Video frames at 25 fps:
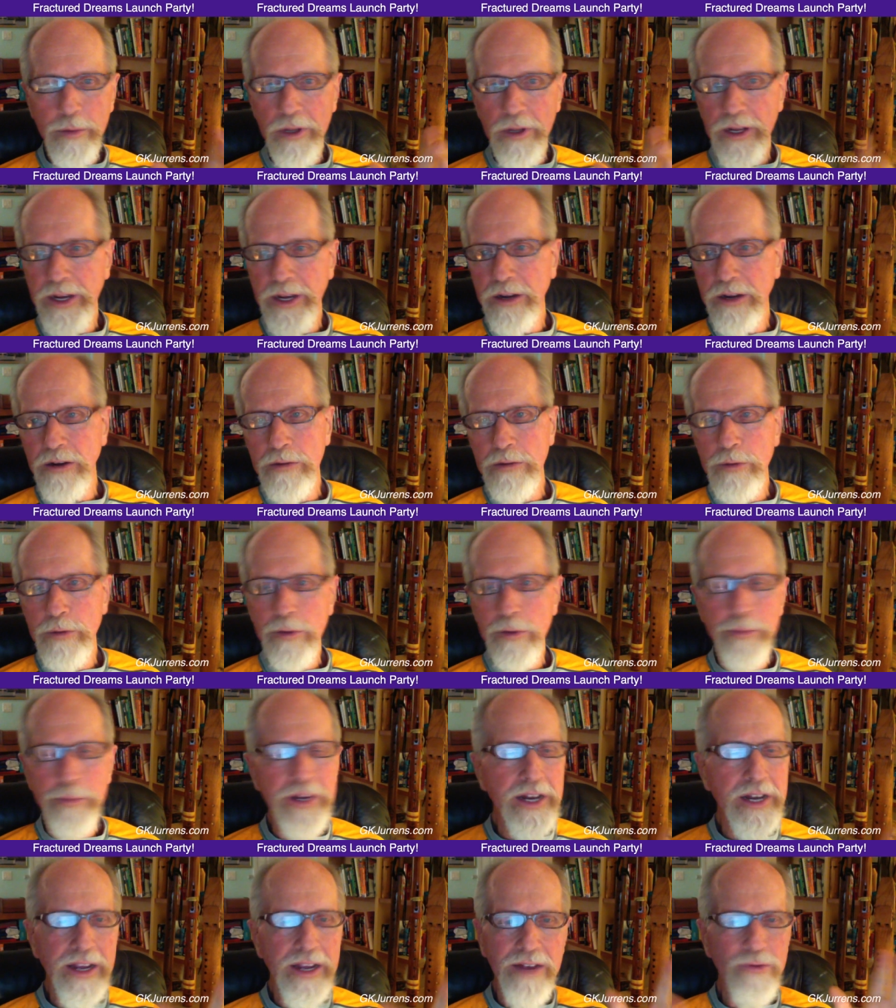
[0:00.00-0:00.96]
Play, Kobo,
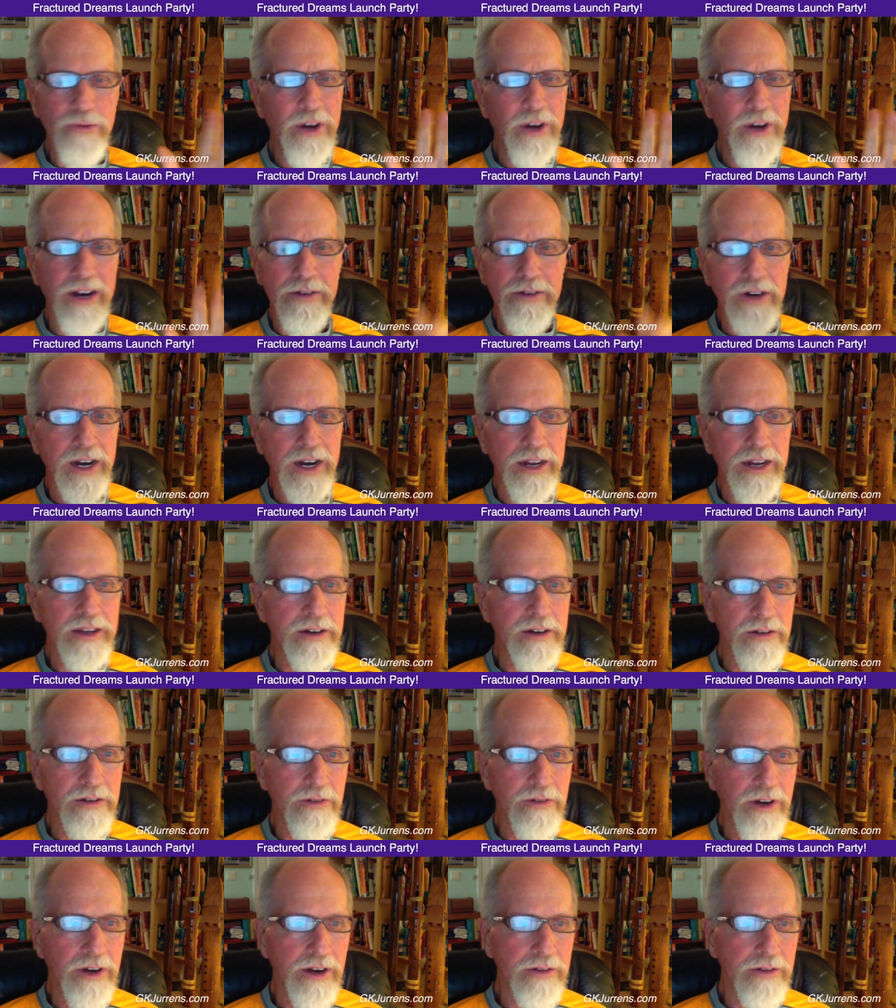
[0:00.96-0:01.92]
PDF, whatever.
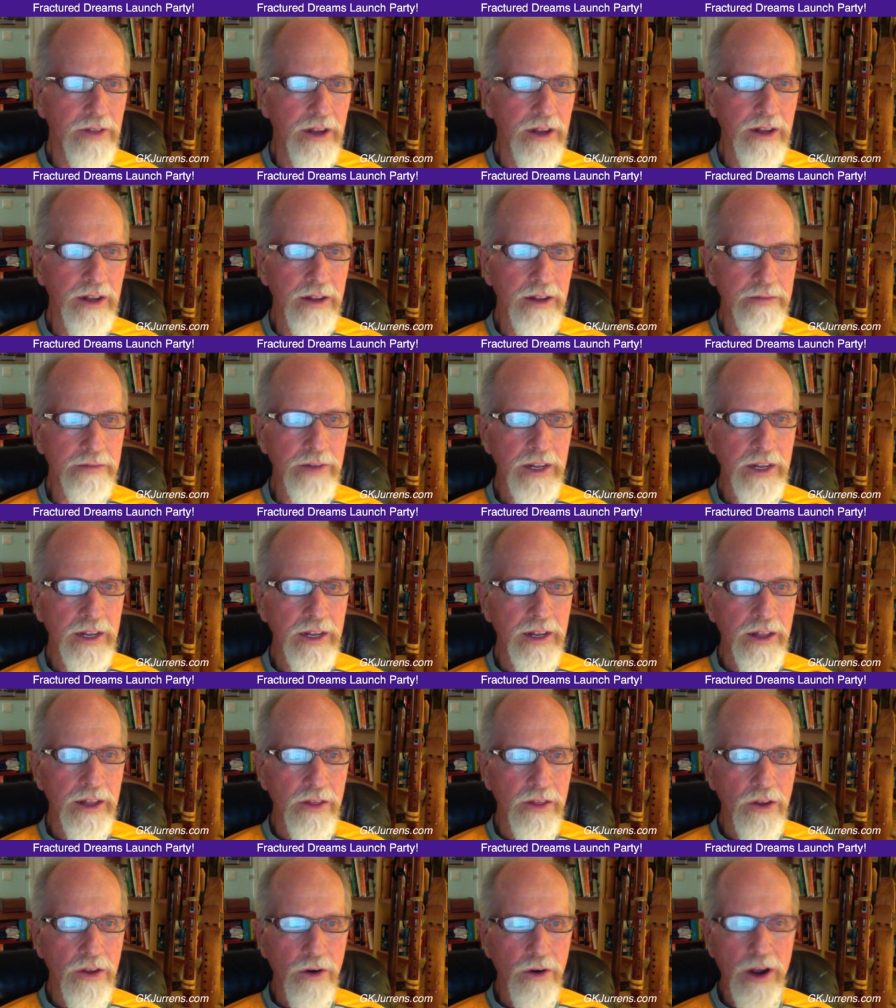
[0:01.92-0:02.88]

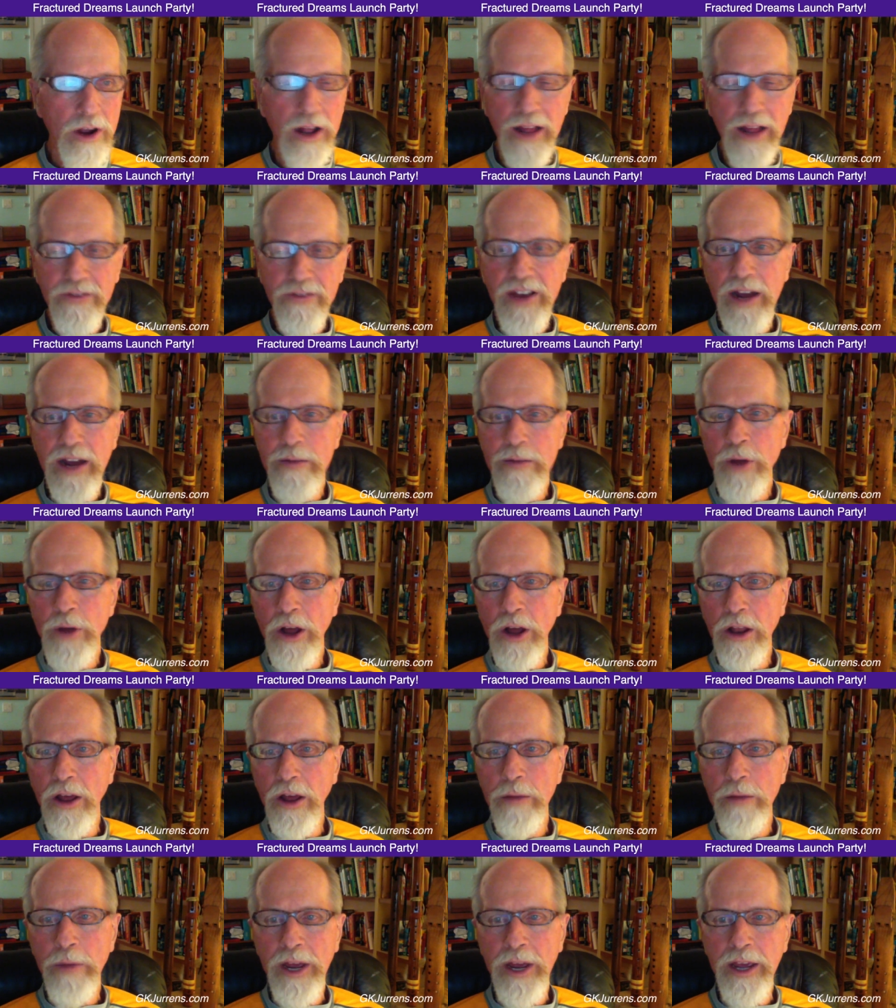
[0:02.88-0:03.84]
They're all. I've got them
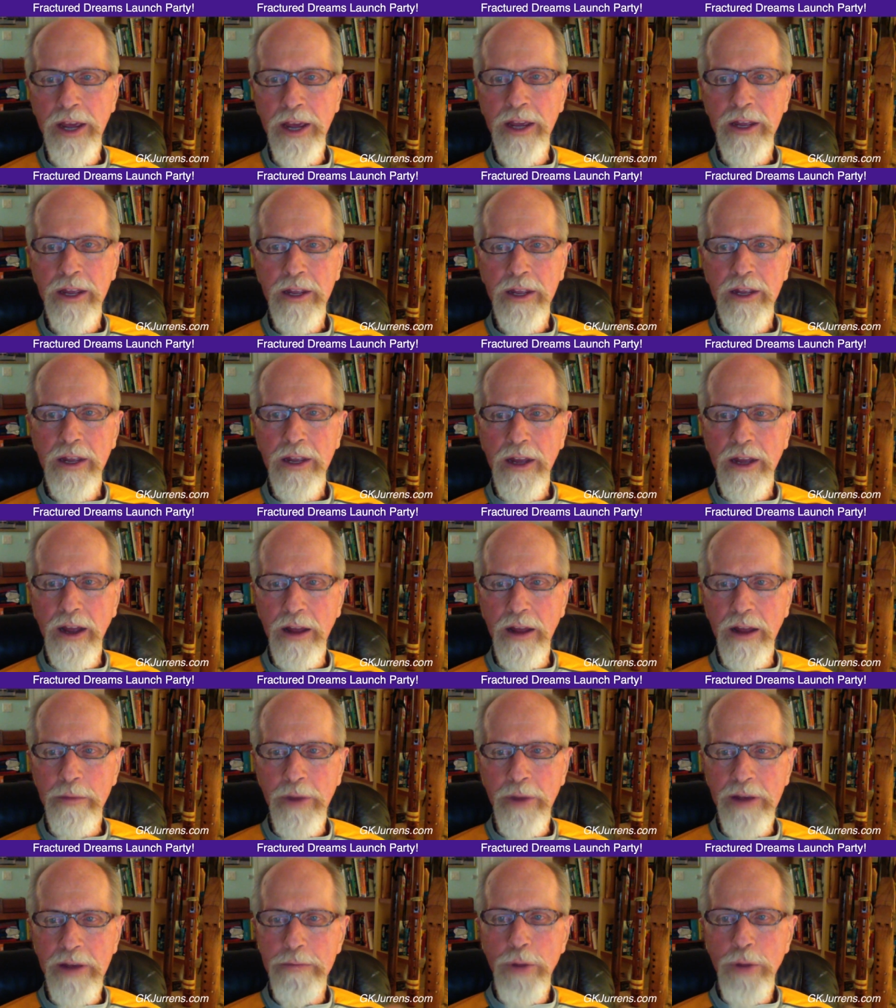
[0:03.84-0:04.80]
all
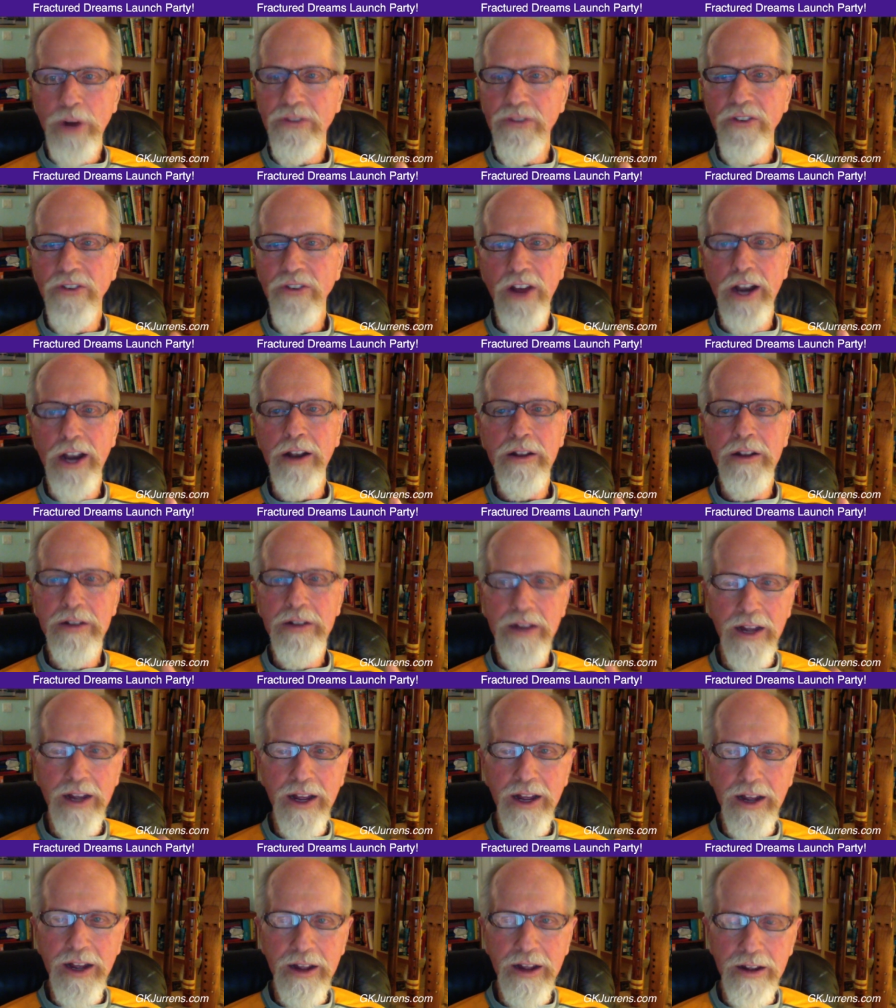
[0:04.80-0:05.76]
on my book funnel,
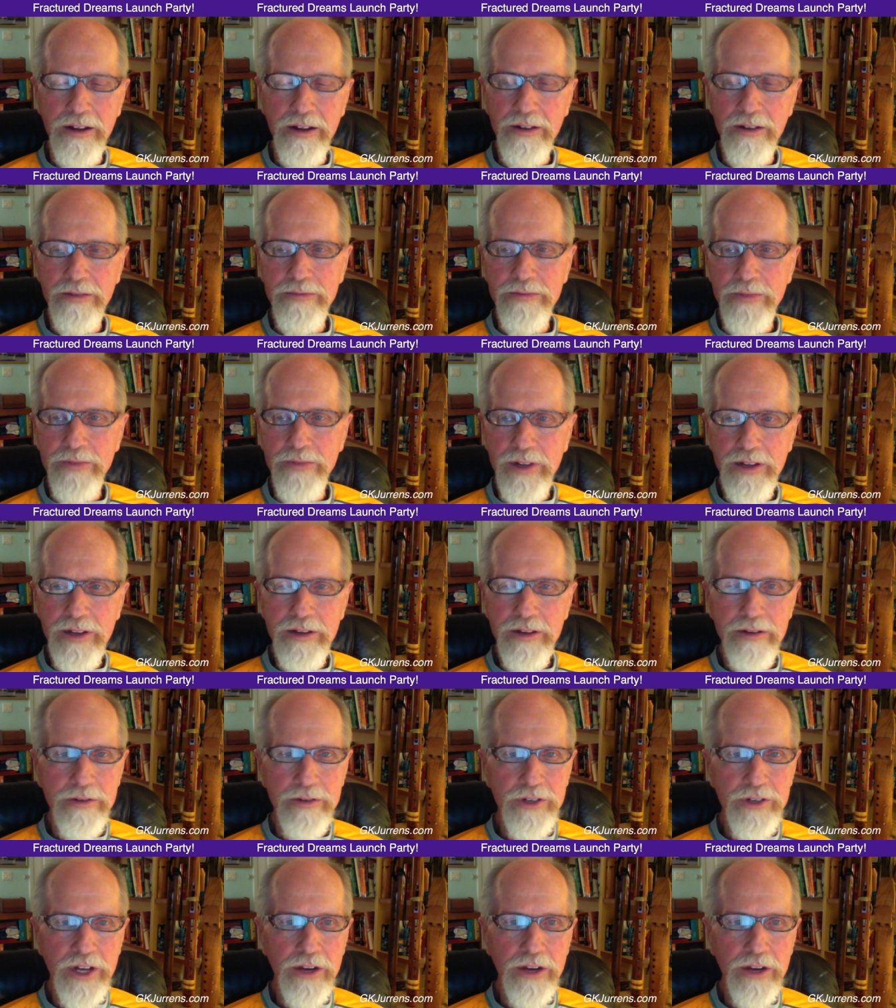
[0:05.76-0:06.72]

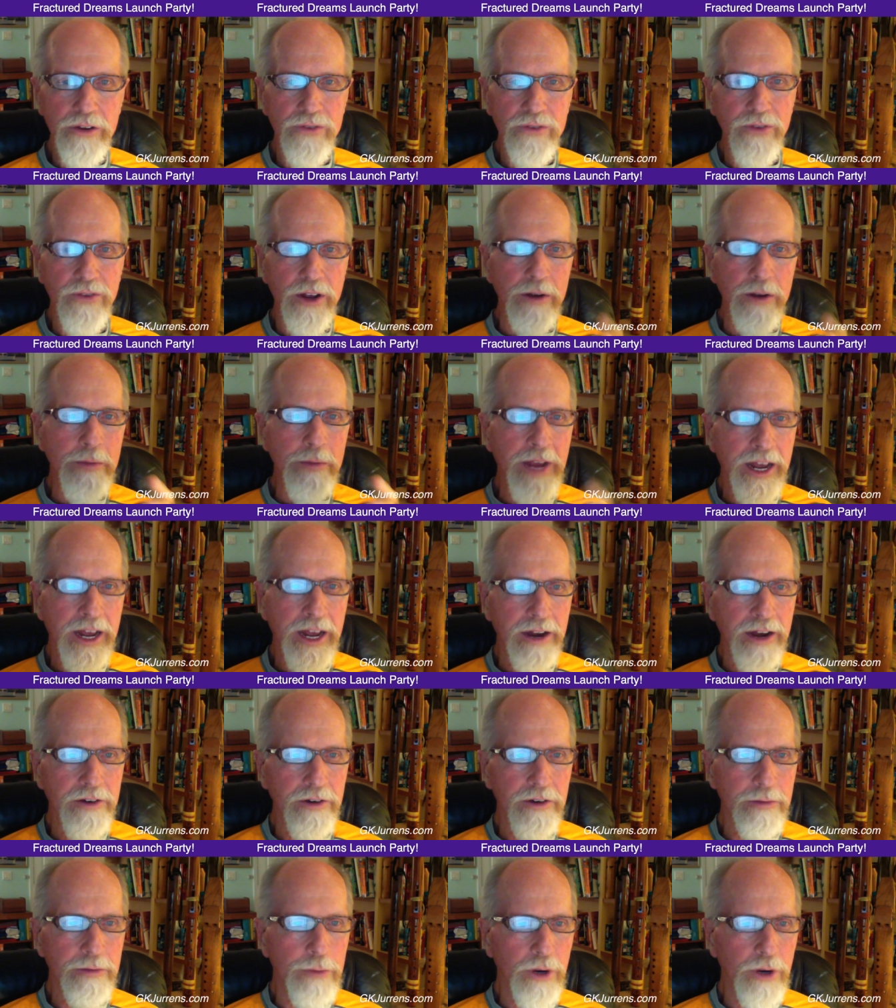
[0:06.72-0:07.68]
sales funnel
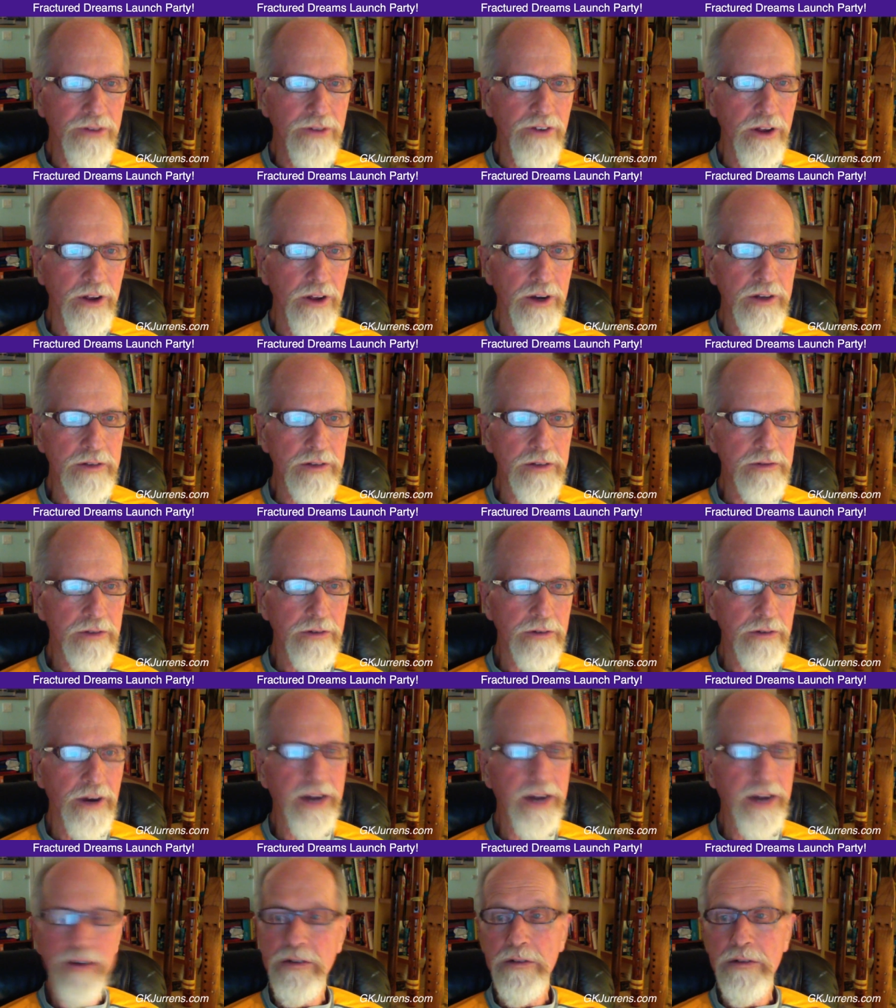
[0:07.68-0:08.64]
manager, book funnel.
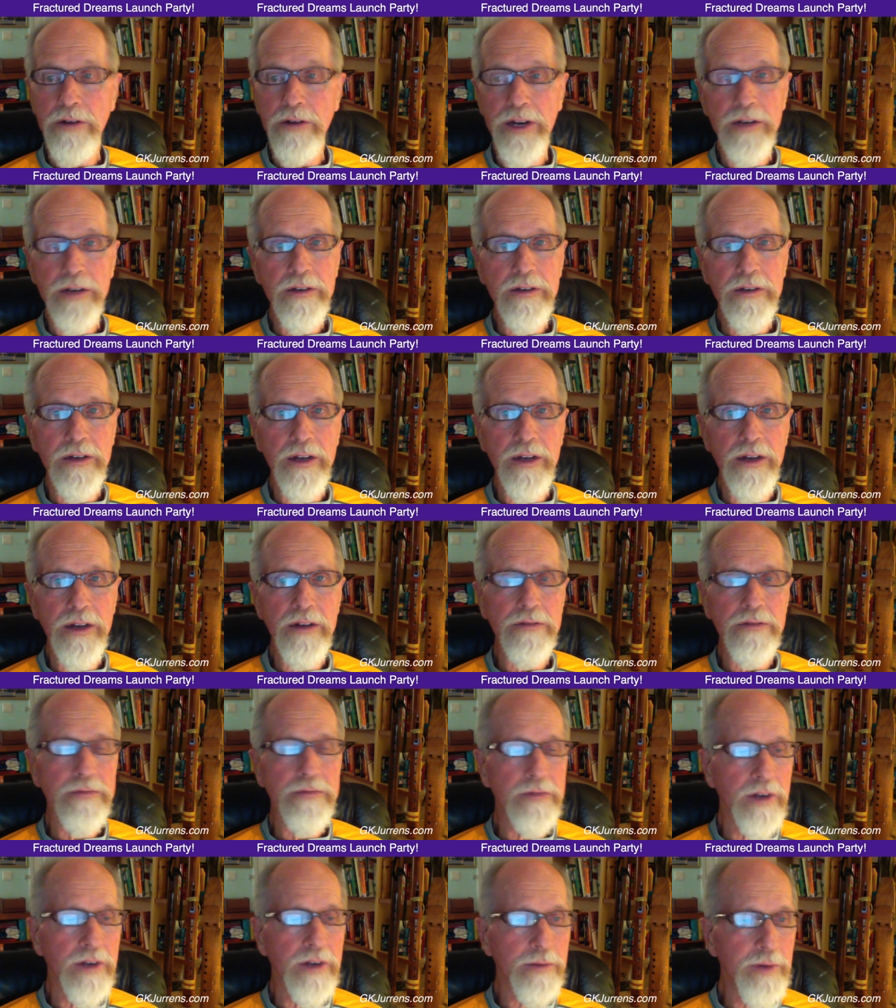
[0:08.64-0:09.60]
Great
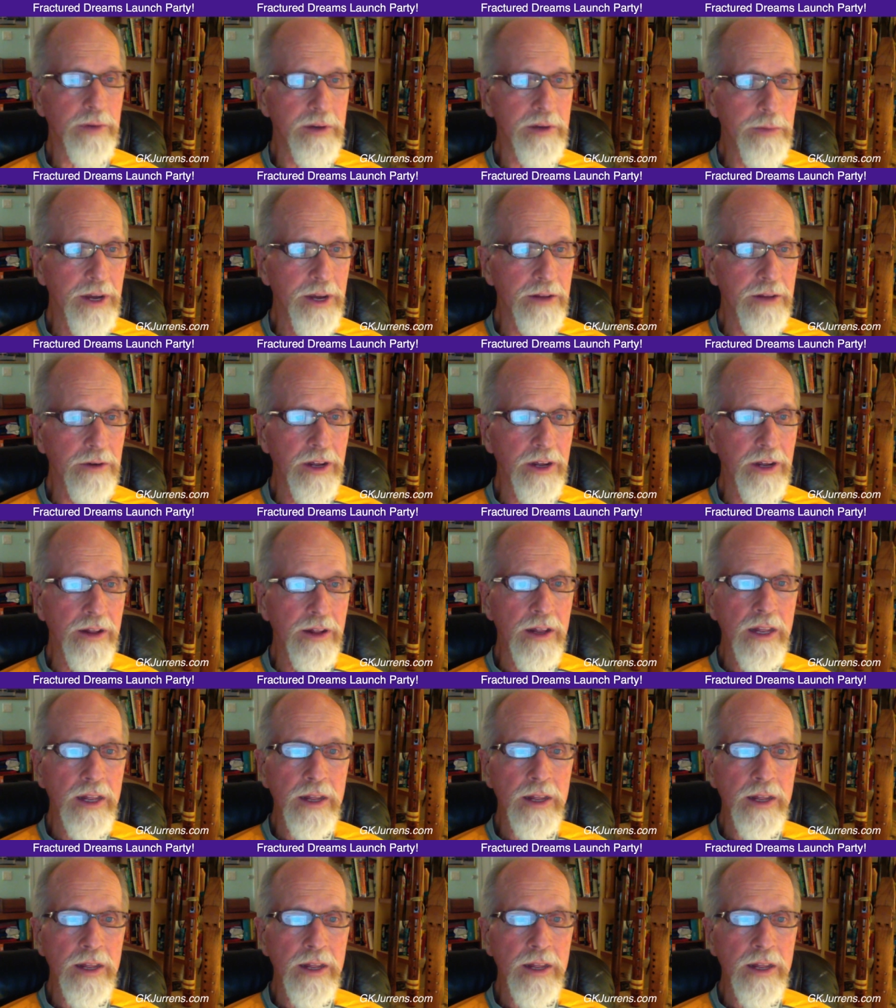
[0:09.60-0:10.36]
company, by the way.